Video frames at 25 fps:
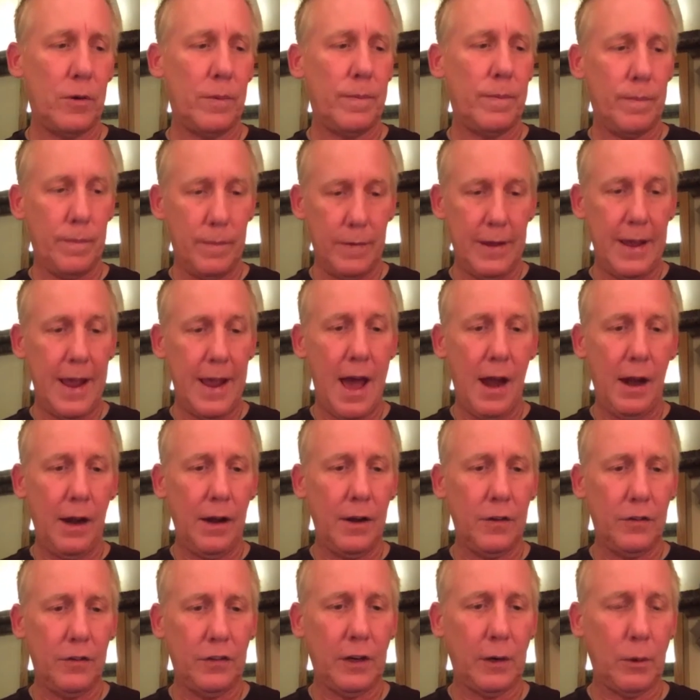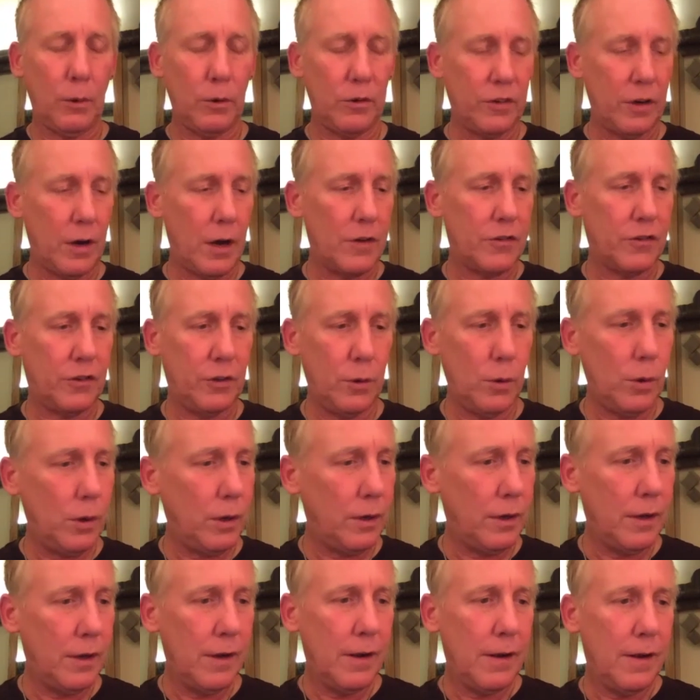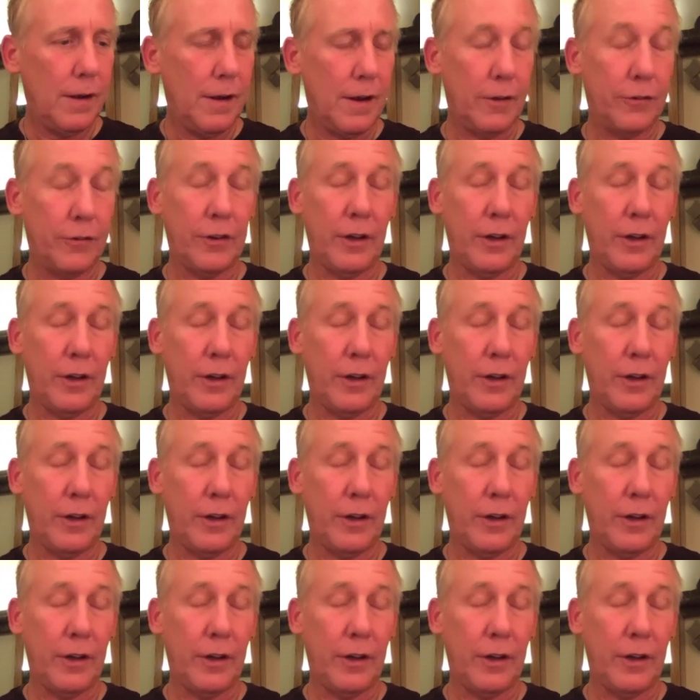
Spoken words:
after he added his secret sauce to it,